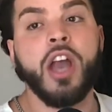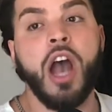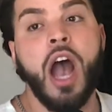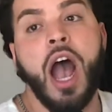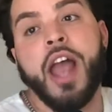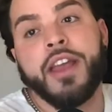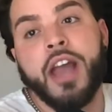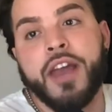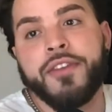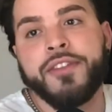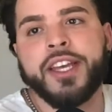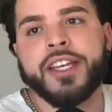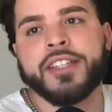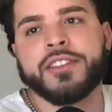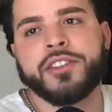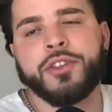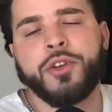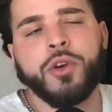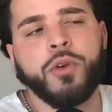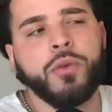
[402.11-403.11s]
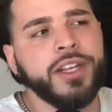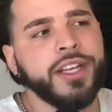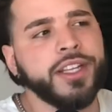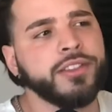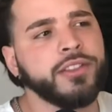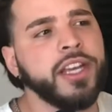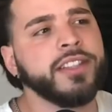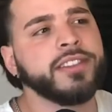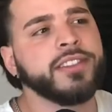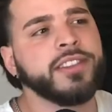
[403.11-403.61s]
I think it's, you know what?
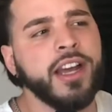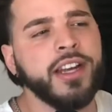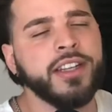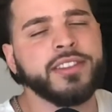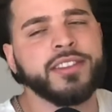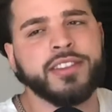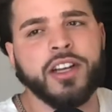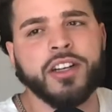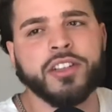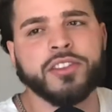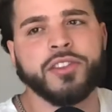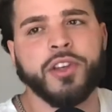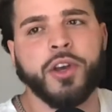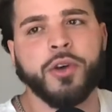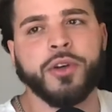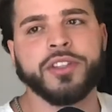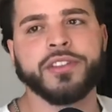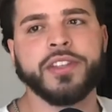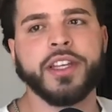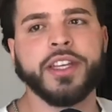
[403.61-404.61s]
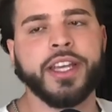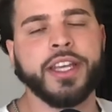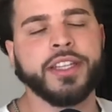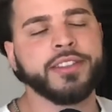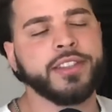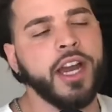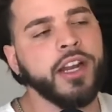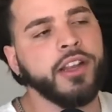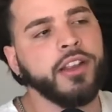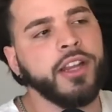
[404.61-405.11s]
It's kind of sucks, though. It's
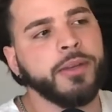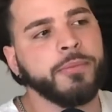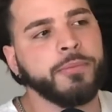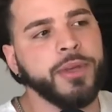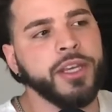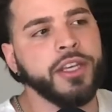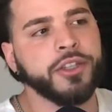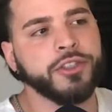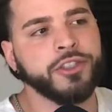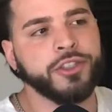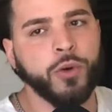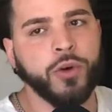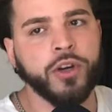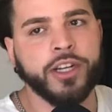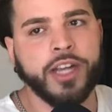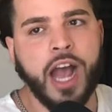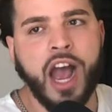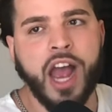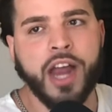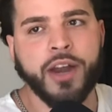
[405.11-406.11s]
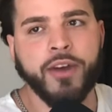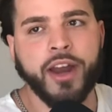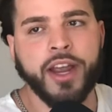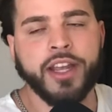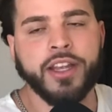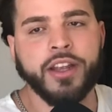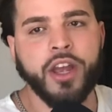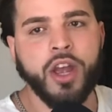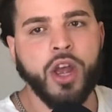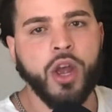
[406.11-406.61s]
kind of like being a short guy,
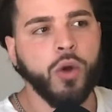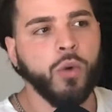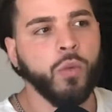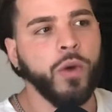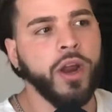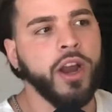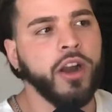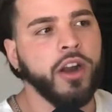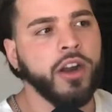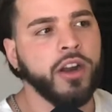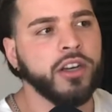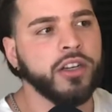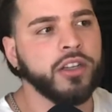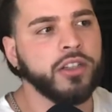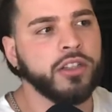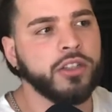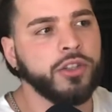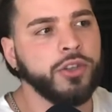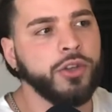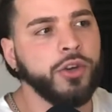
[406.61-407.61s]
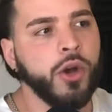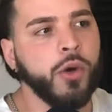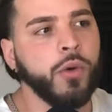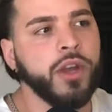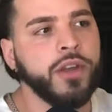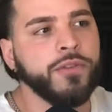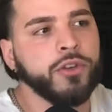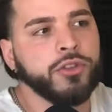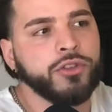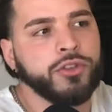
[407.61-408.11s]
right? Where, you know,
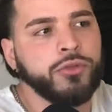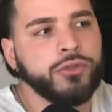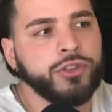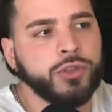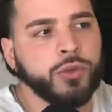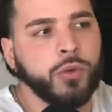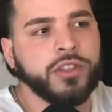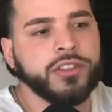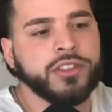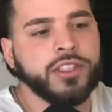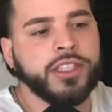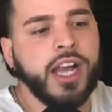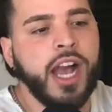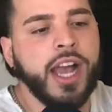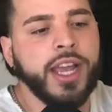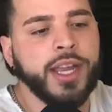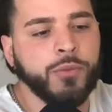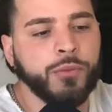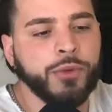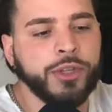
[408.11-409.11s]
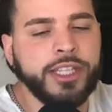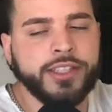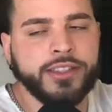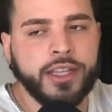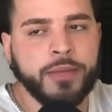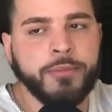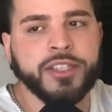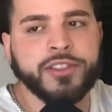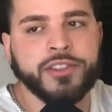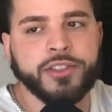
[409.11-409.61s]
if you're too short as a guy, it really
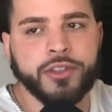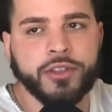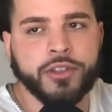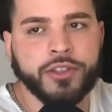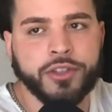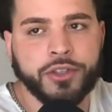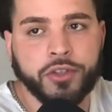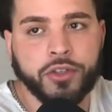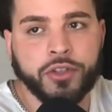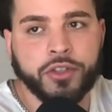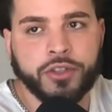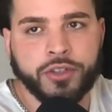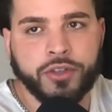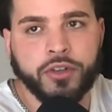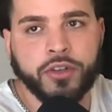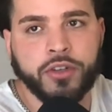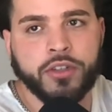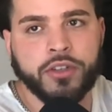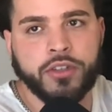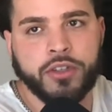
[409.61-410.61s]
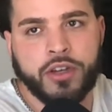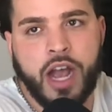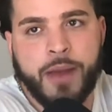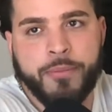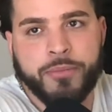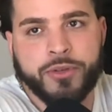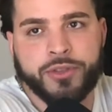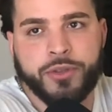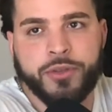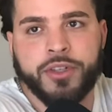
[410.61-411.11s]
limits your
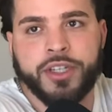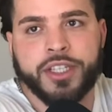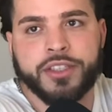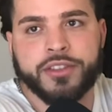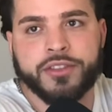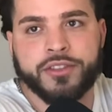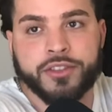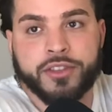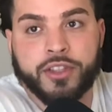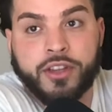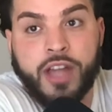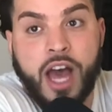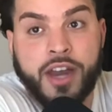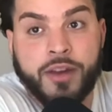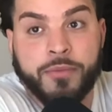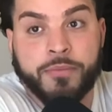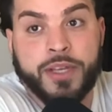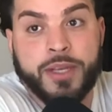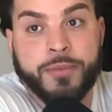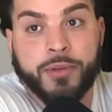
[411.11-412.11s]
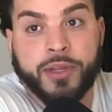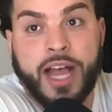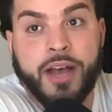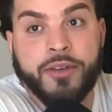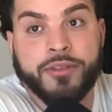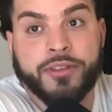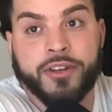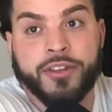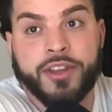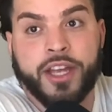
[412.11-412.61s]
opportunities. There's a lot of people
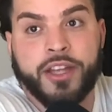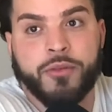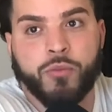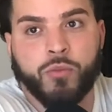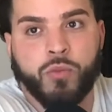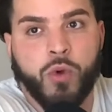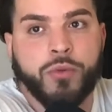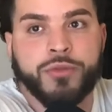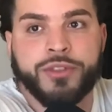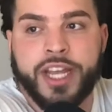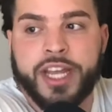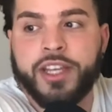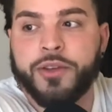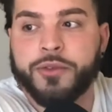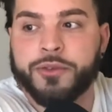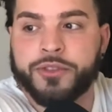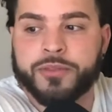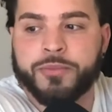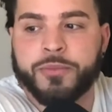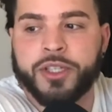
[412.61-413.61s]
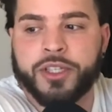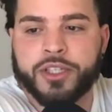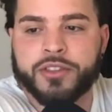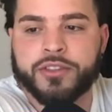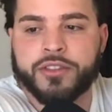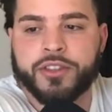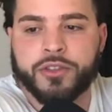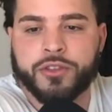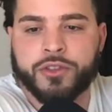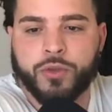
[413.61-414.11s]
out there that won't date you just
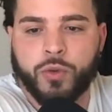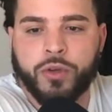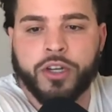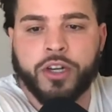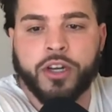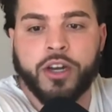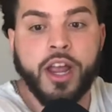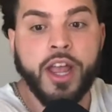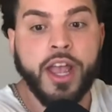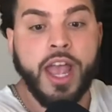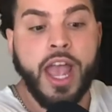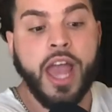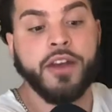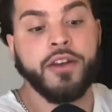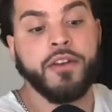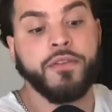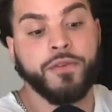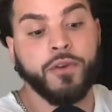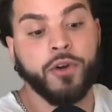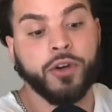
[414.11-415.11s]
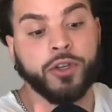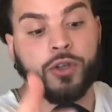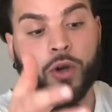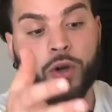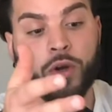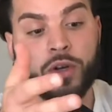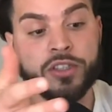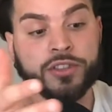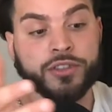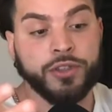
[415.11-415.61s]
because they're shorter. Yeah. And for
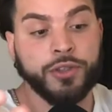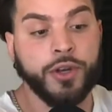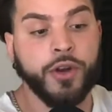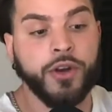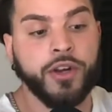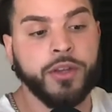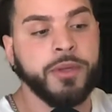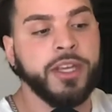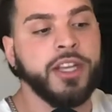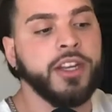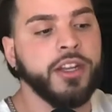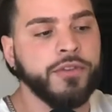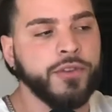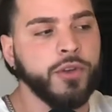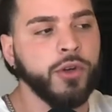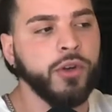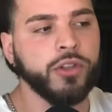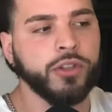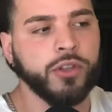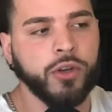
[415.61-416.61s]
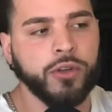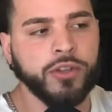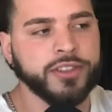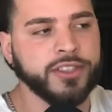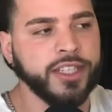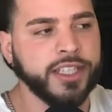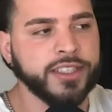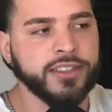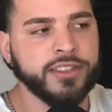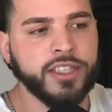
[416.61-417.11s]
girls, you know what I mean? If you're a girl,
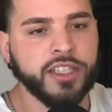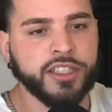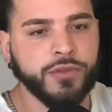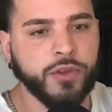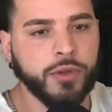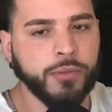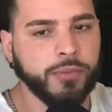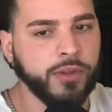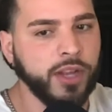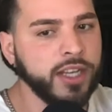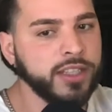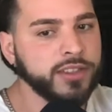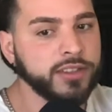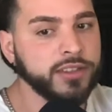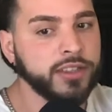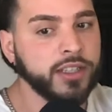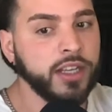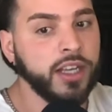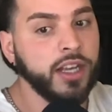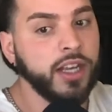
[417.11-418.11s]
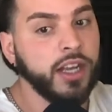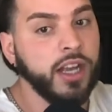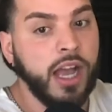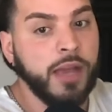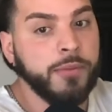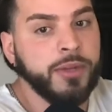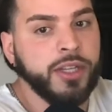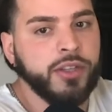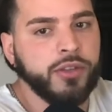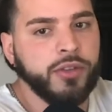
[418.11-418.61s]
it's like 6 foot plus.
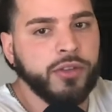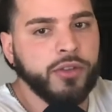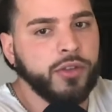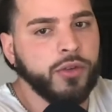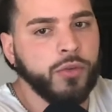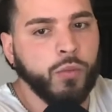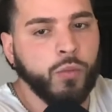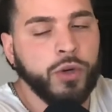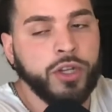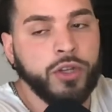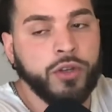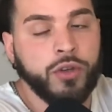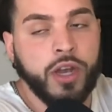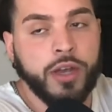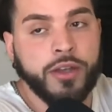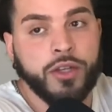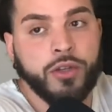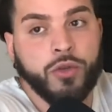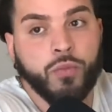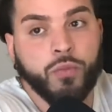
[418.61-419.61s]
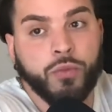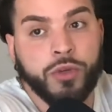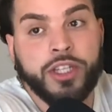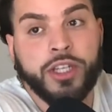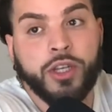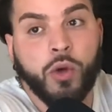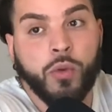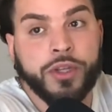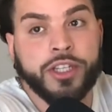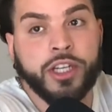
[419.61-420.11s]
I mean, what do you, I mean, you
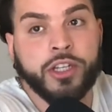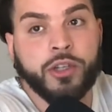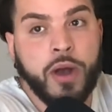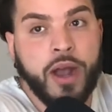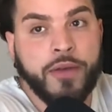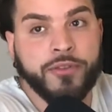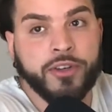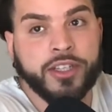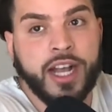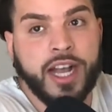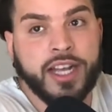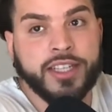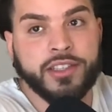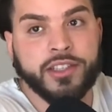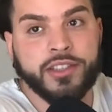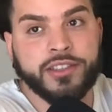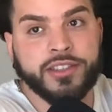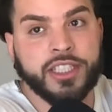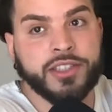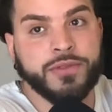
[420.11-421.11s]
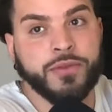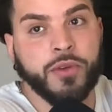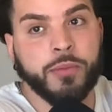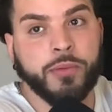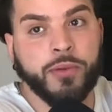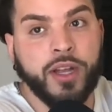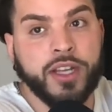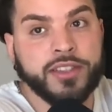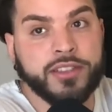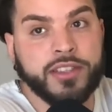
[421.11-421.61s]
really only could go after guys that are 6 foot
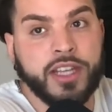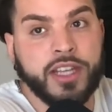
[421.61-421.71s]
plus.